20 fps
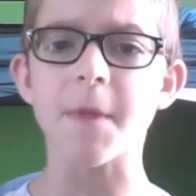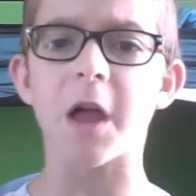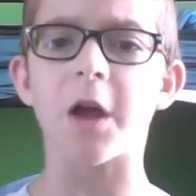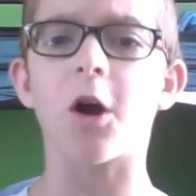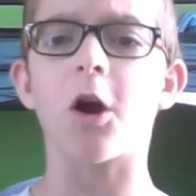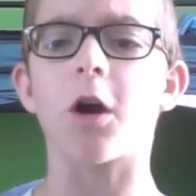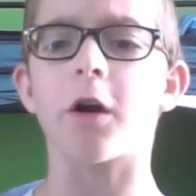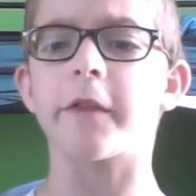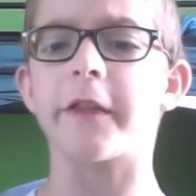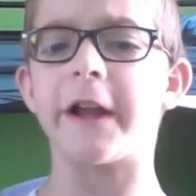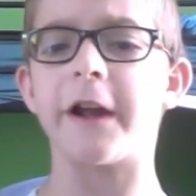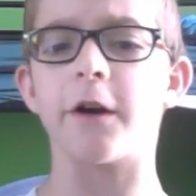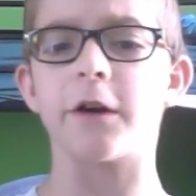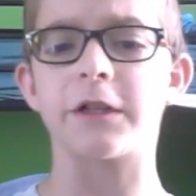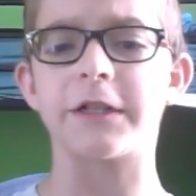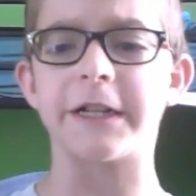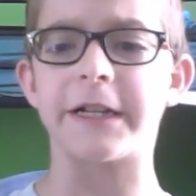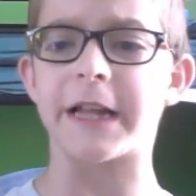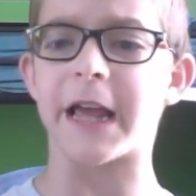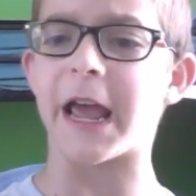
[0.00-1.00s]
earlier
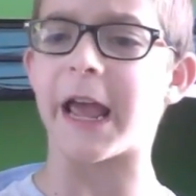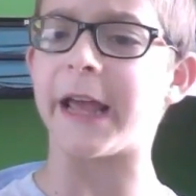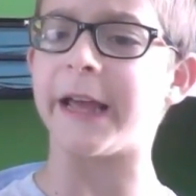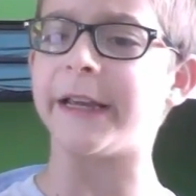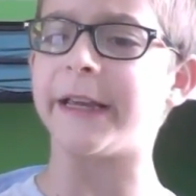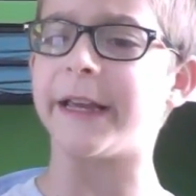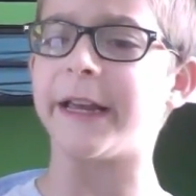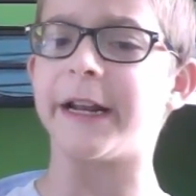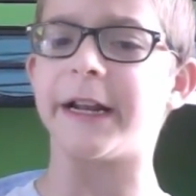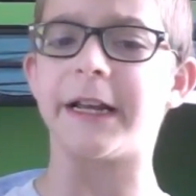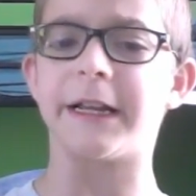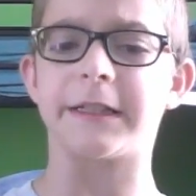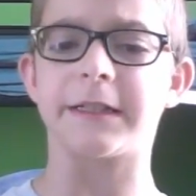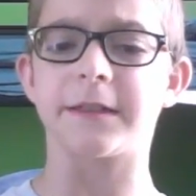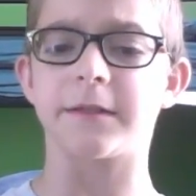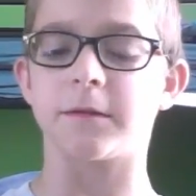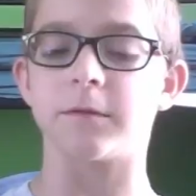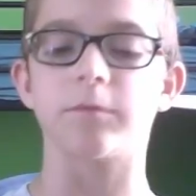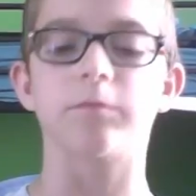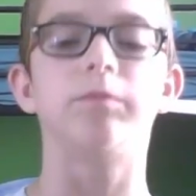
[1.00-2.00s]
today, and
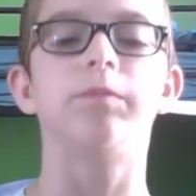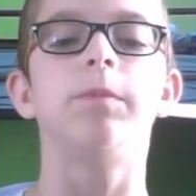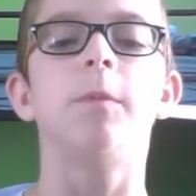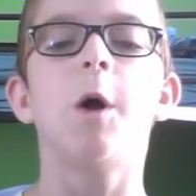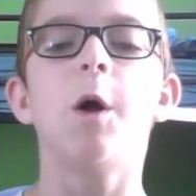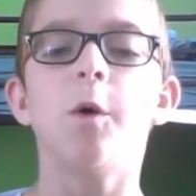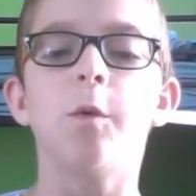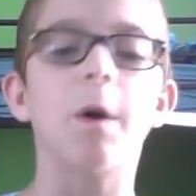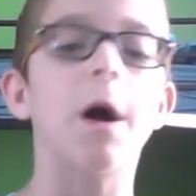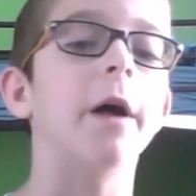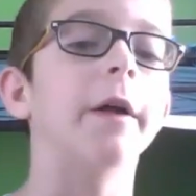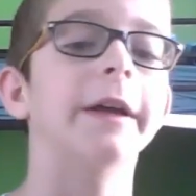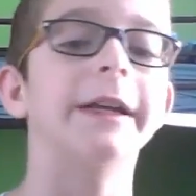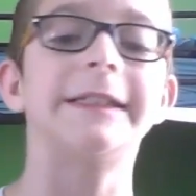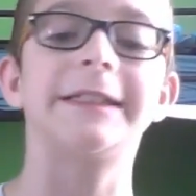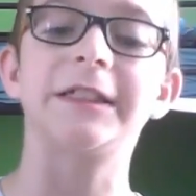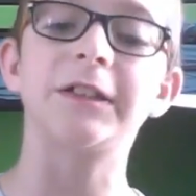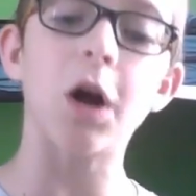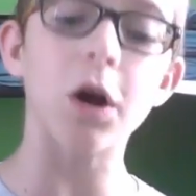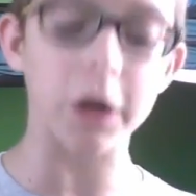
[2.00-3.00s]
it
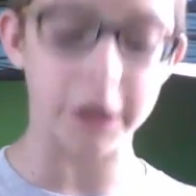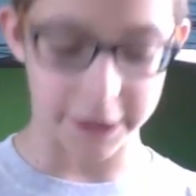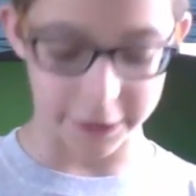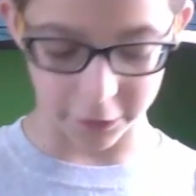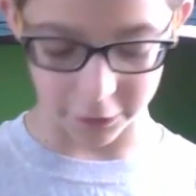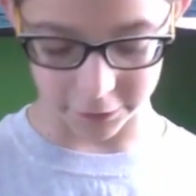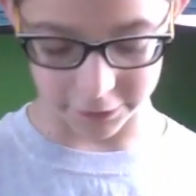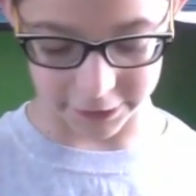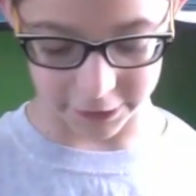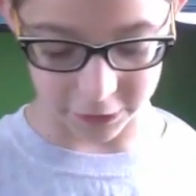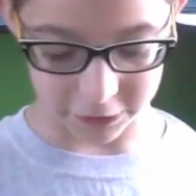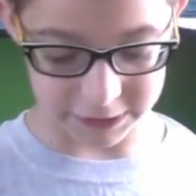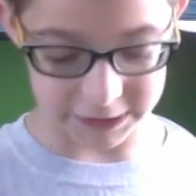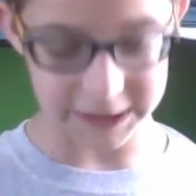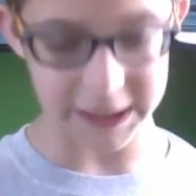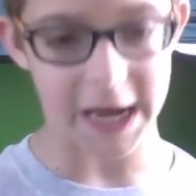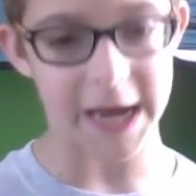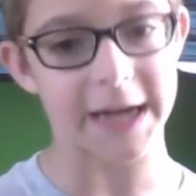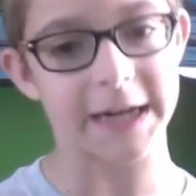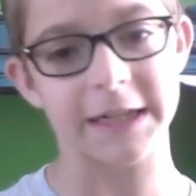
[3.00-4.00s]
started earlier
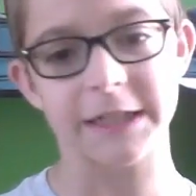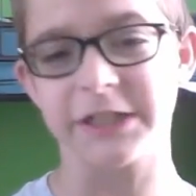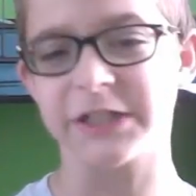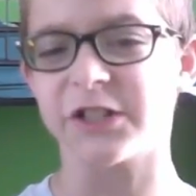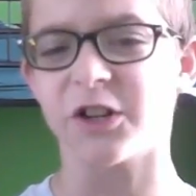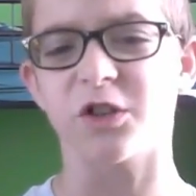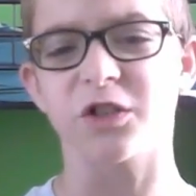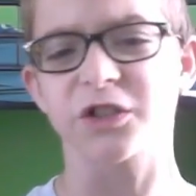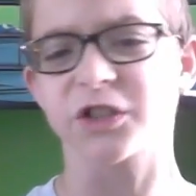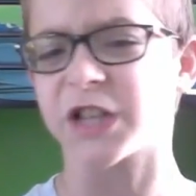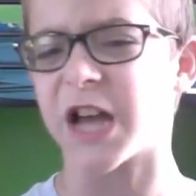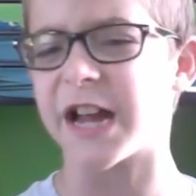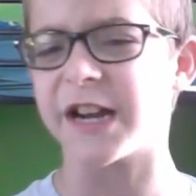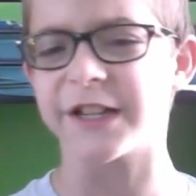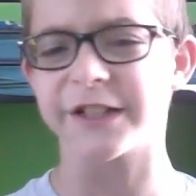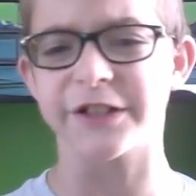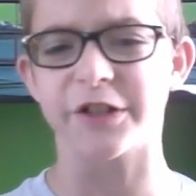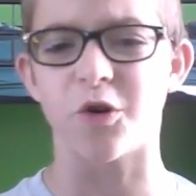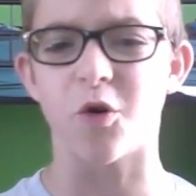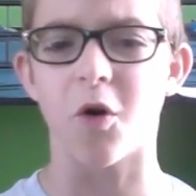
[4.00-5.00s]
today, and it's still kind
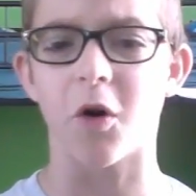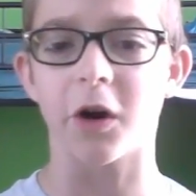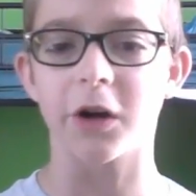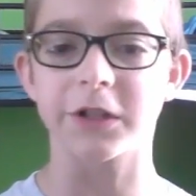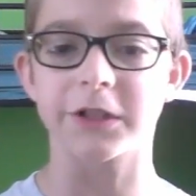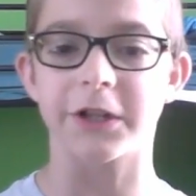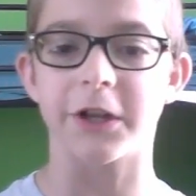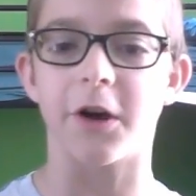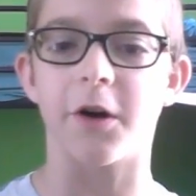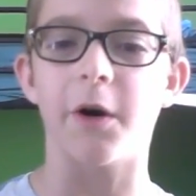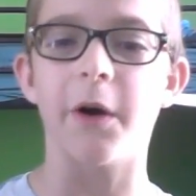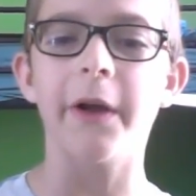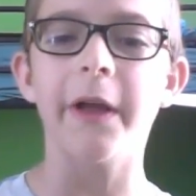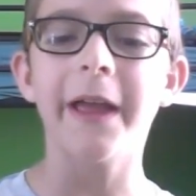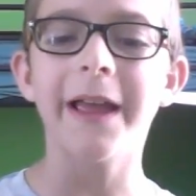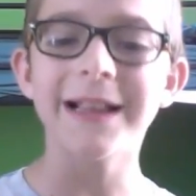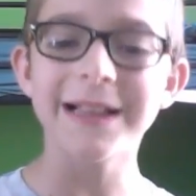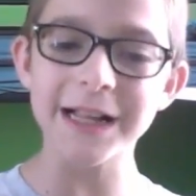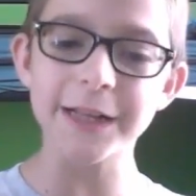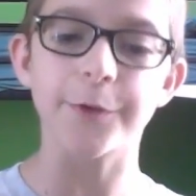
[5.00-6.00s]
of sore, so
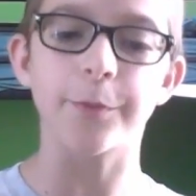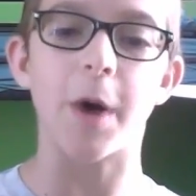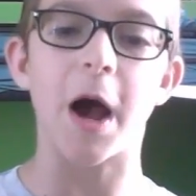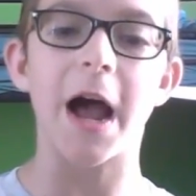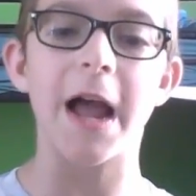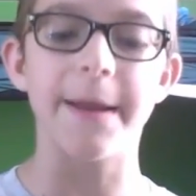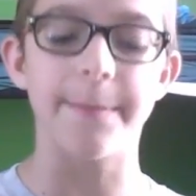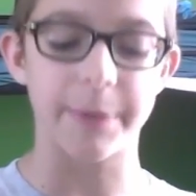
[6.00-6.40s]
that's why.